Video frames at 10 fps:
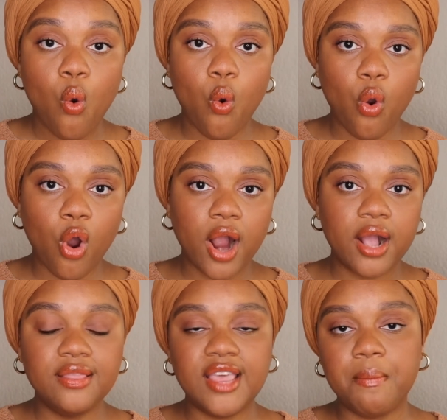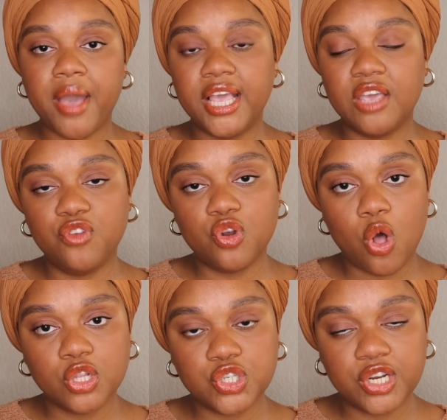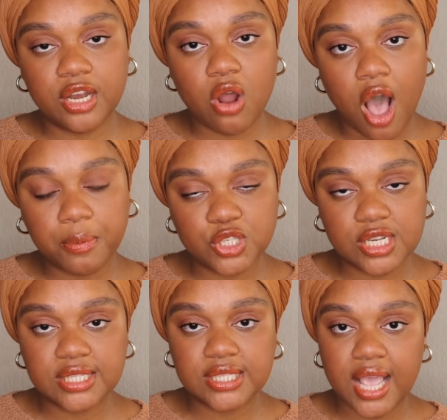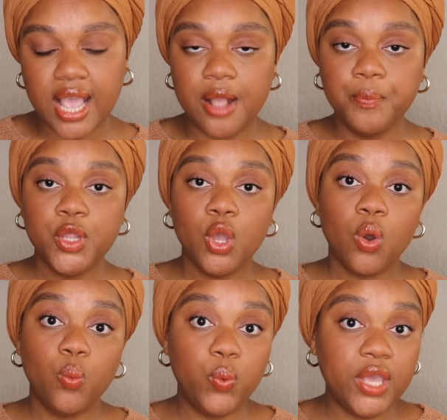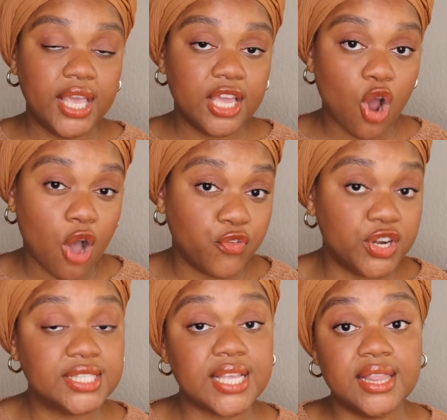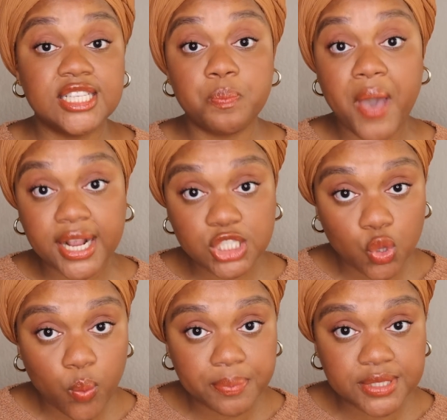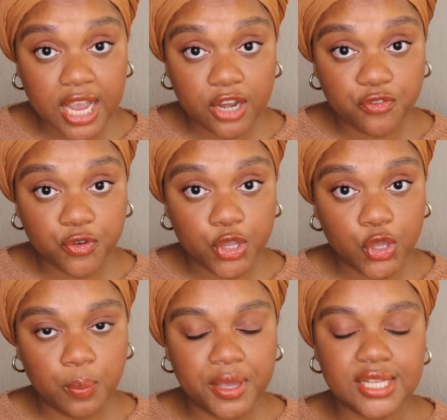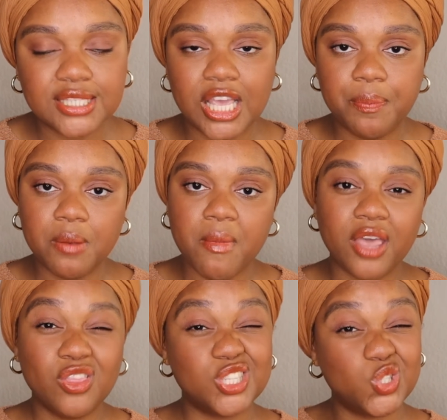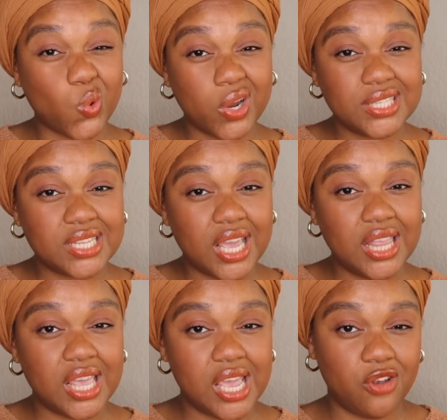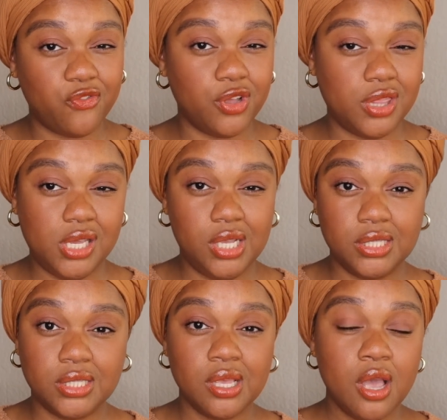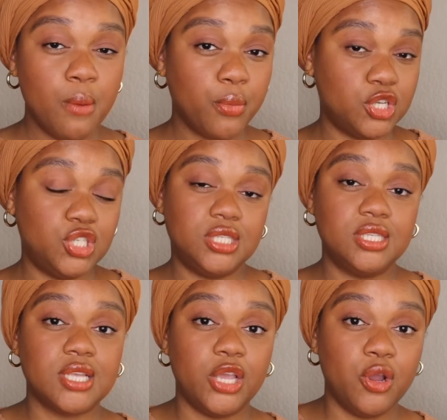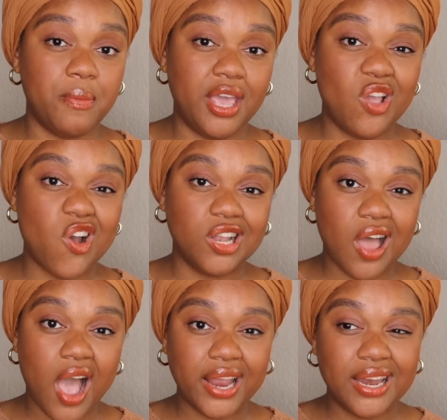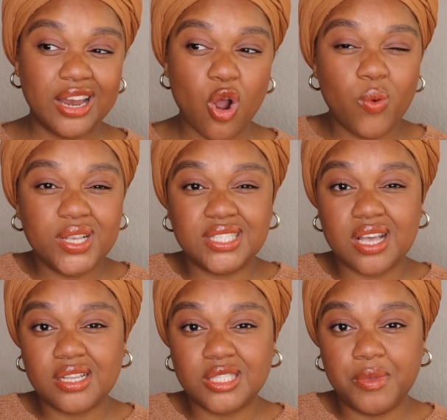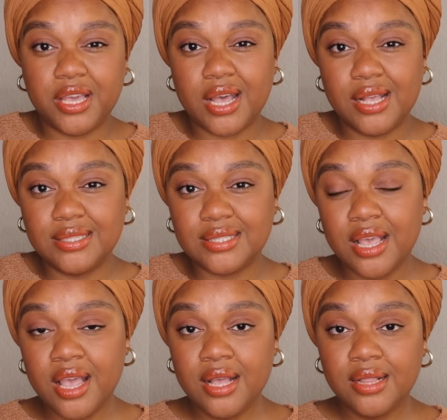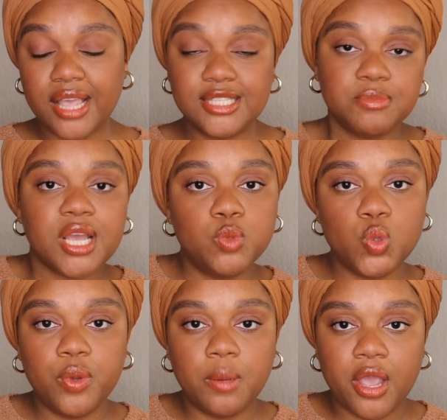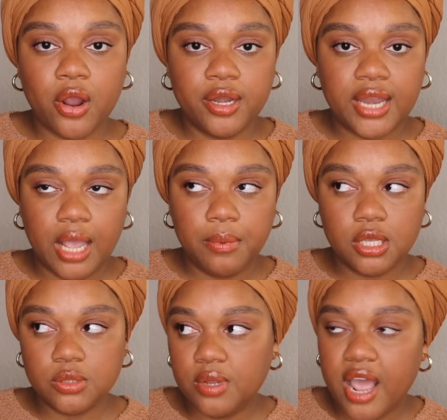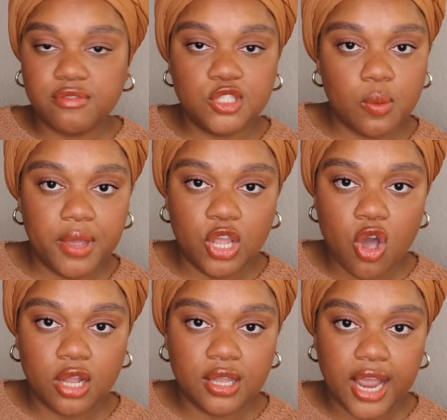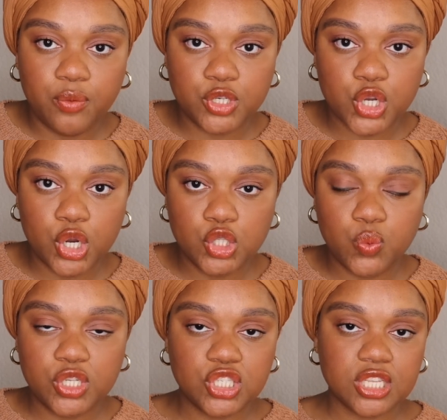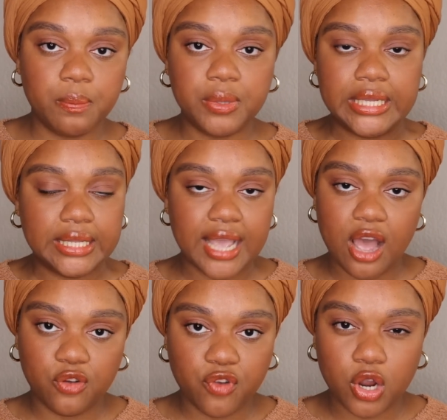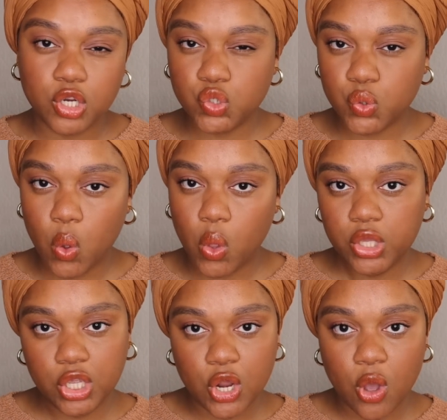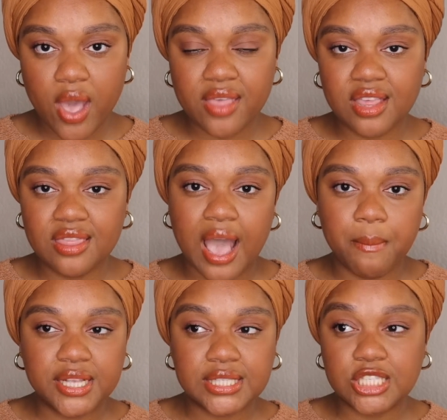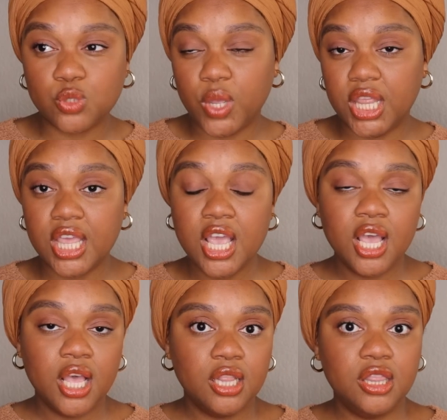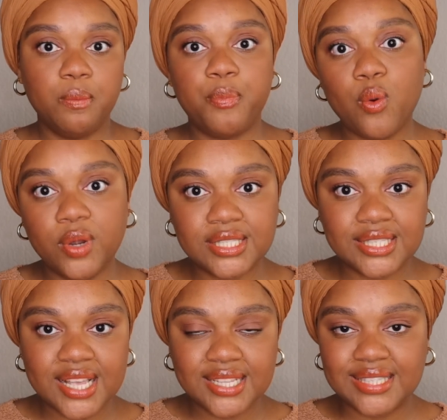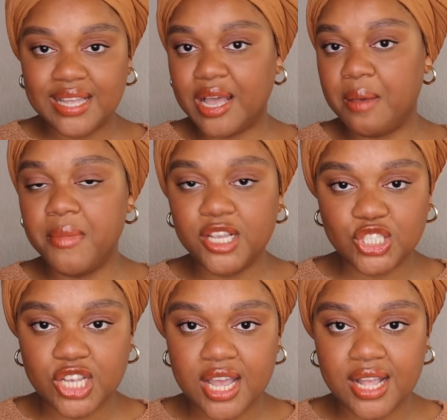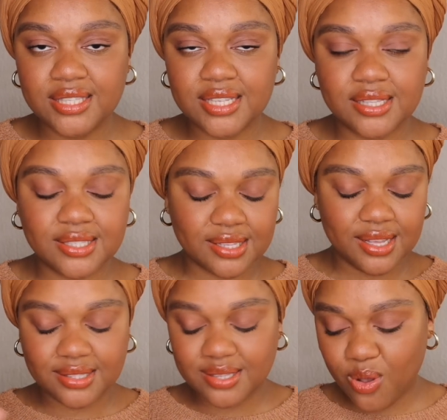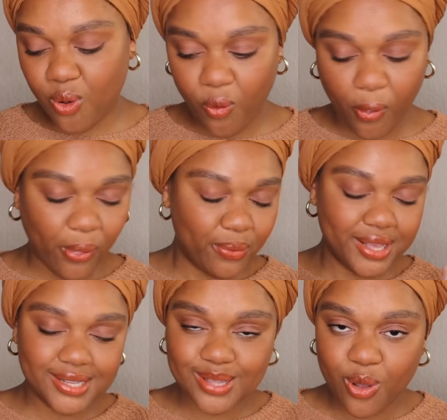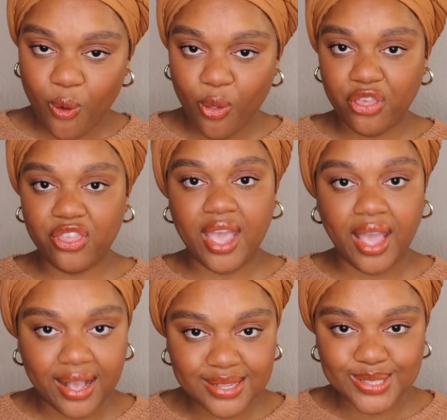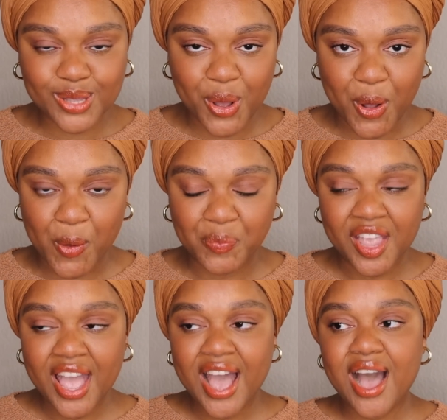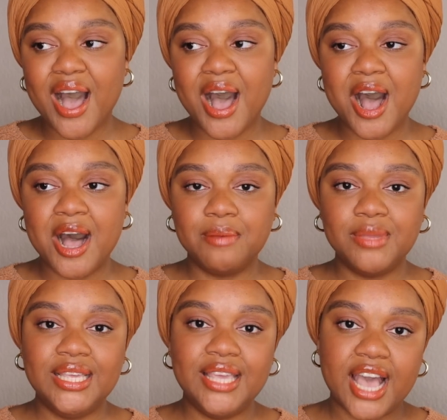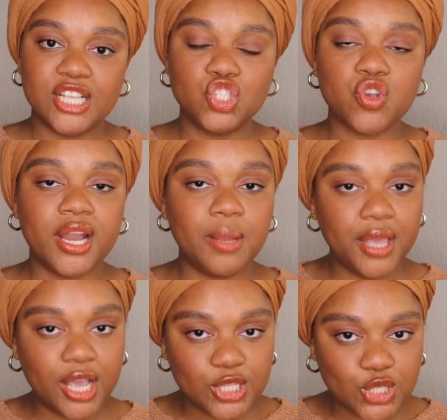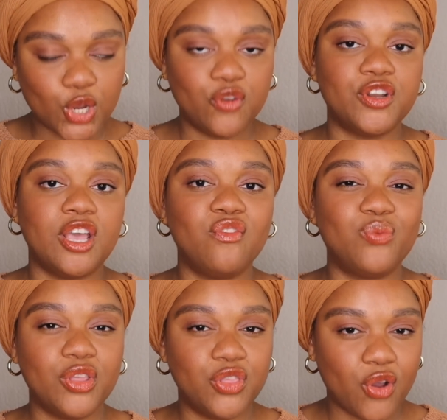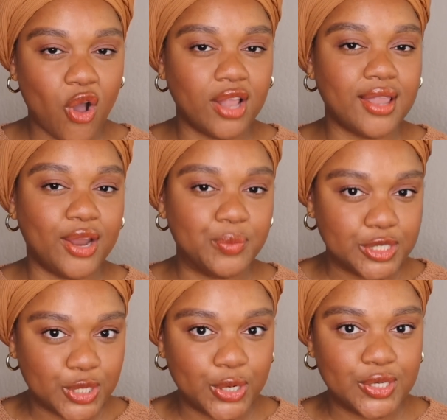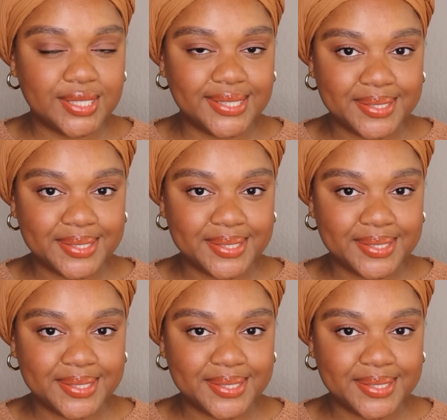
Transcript: Or they might give you an alternate option and say, we can offer to send this back to the website for you because keep in mind the store is taking the hit for these purchases that you're making online. And it always sucks because like sometimes we wouldn't make our day because we'd have so many online returns, which is completely out of our control, you know? And then that messes with the bonuses, the commissions, it's, it's a whole, it's a whole thing. So um, yes, try to be conservative with your online returns.